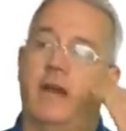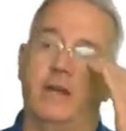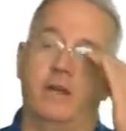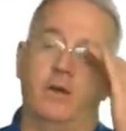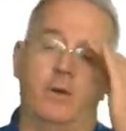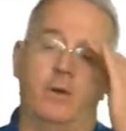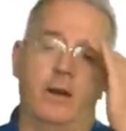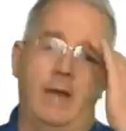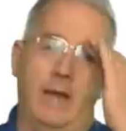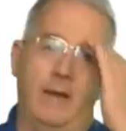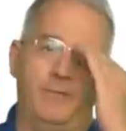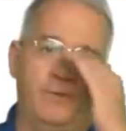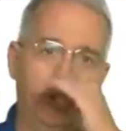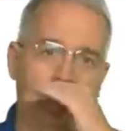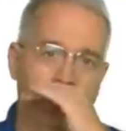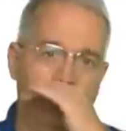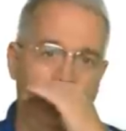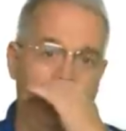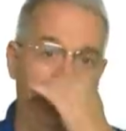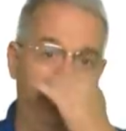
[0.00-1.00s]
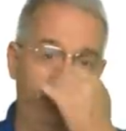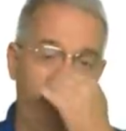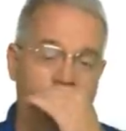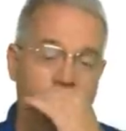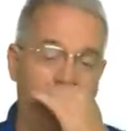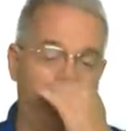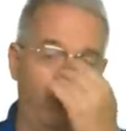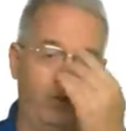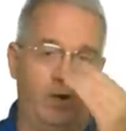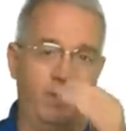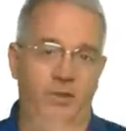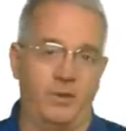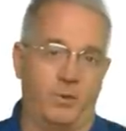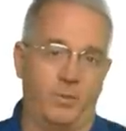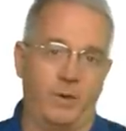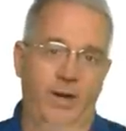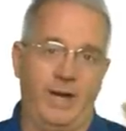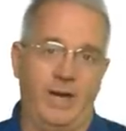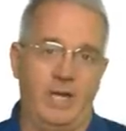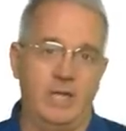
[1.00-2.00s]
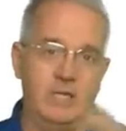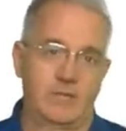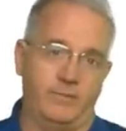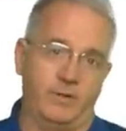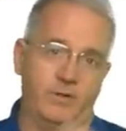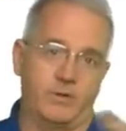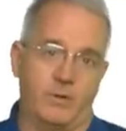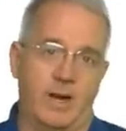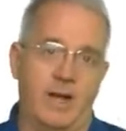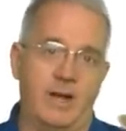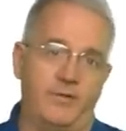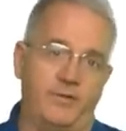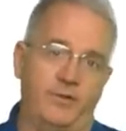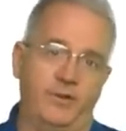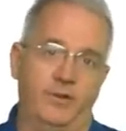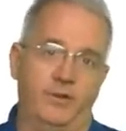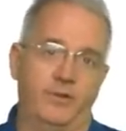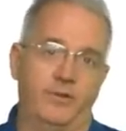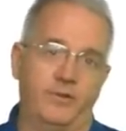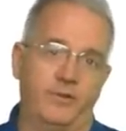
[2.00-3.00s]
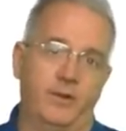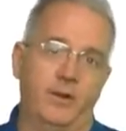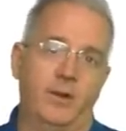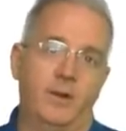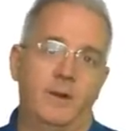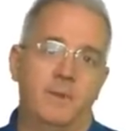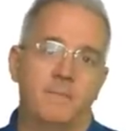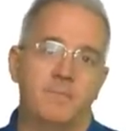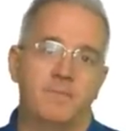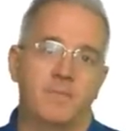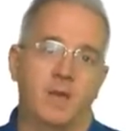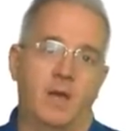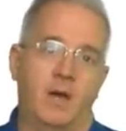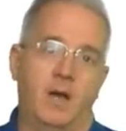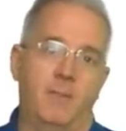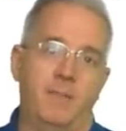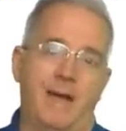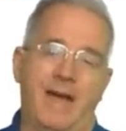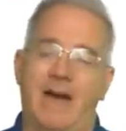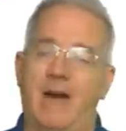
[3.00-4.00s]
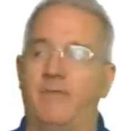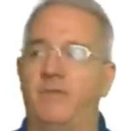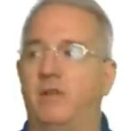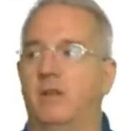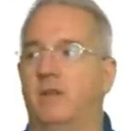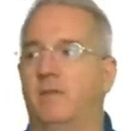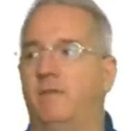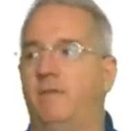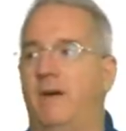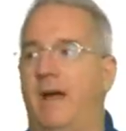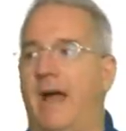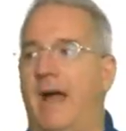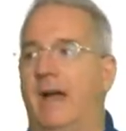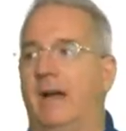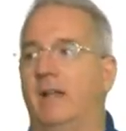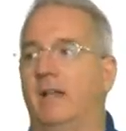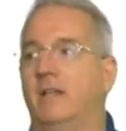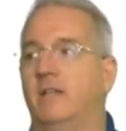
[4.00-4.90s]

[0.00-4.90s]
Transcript: I don't have to go in and fiddle with the range of addresses um, after the fact.